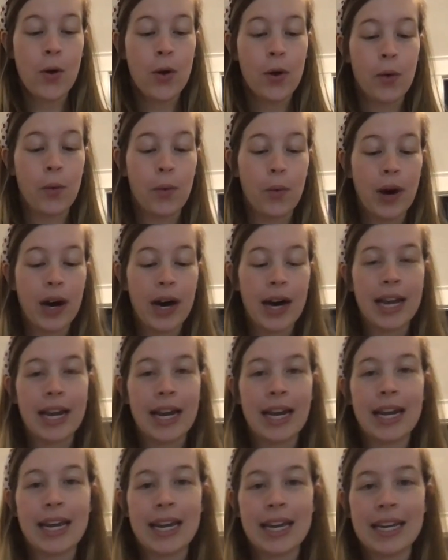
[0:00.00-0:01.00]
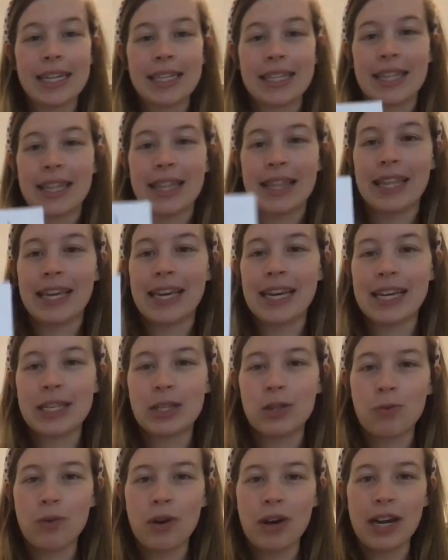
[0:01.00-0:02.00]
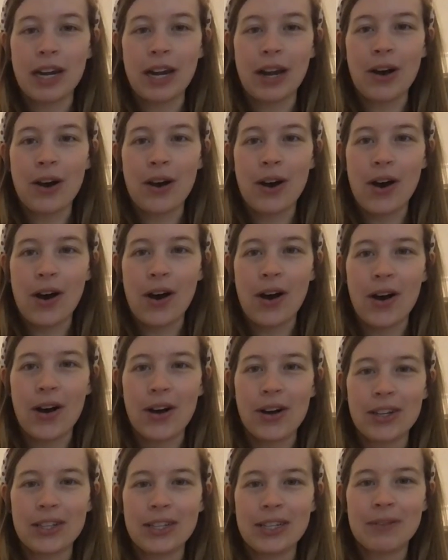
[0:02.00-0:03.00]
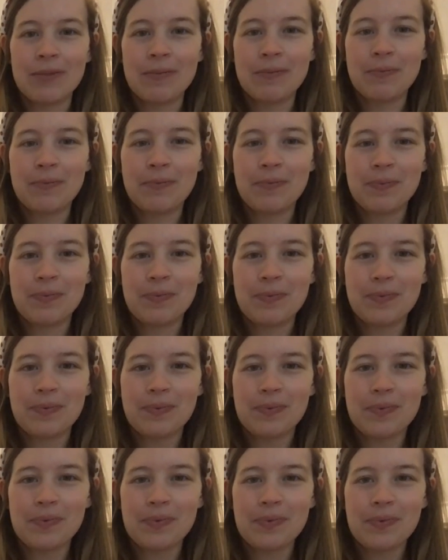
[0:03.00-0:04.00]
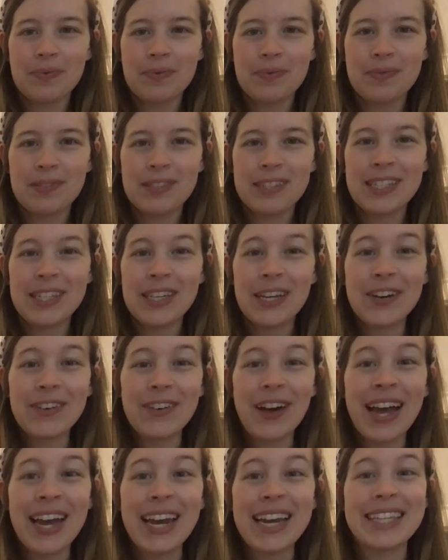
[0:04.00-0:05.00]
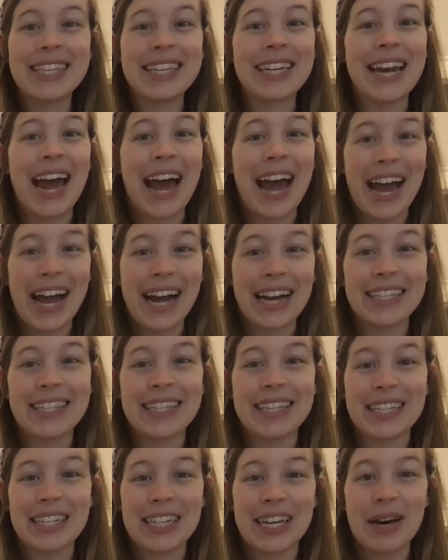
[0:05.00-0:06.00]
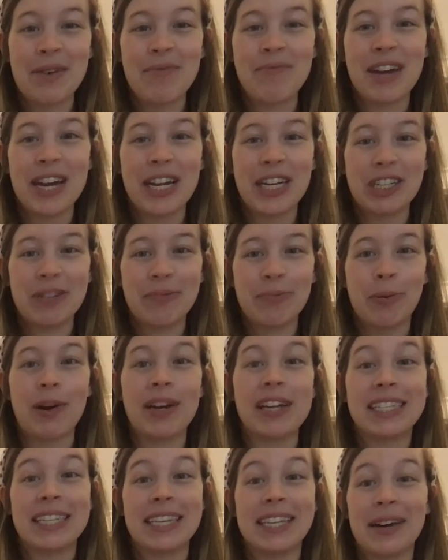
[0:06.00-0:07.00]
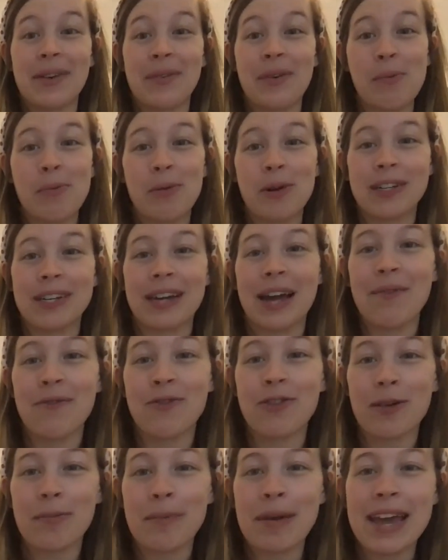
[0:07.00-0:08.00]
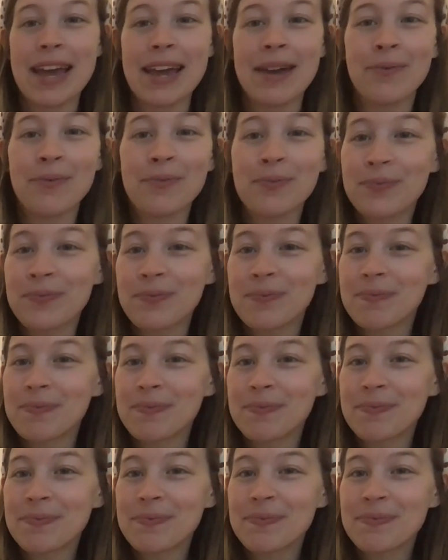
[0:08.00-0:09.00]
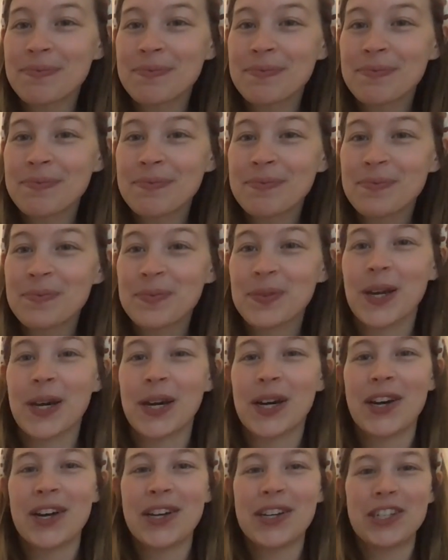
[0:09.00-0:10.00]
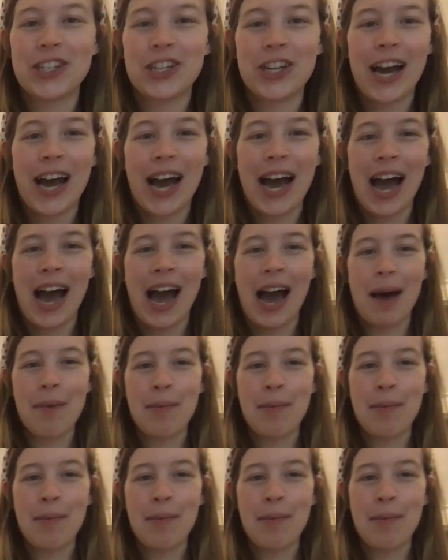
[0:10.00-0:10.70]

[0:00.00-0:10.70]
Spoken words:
What is this one called? You're right, it's an exclamation point. Say that one more time for me. Good job.